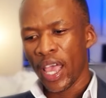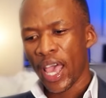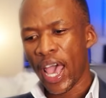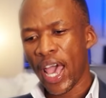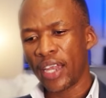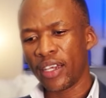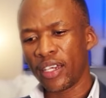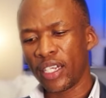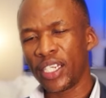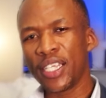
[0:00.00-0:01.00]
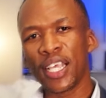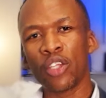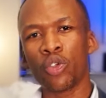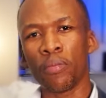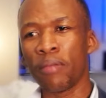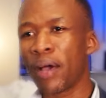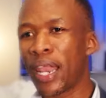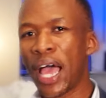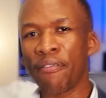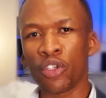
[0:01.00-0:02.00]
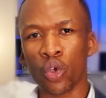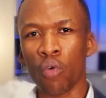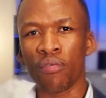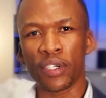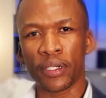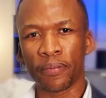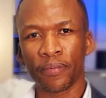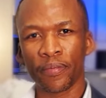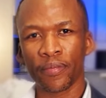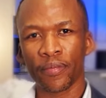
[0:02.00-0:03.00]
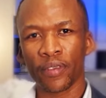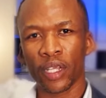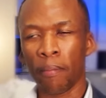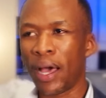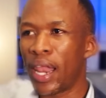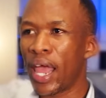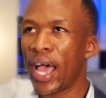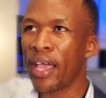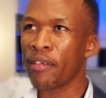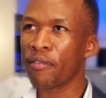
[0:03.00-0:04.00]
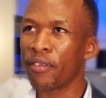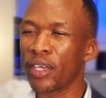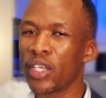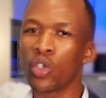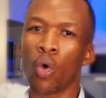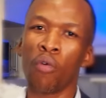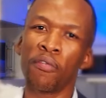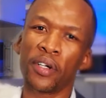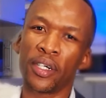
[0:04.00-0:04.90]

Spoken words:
And she said to me, "My life is over. My life is over.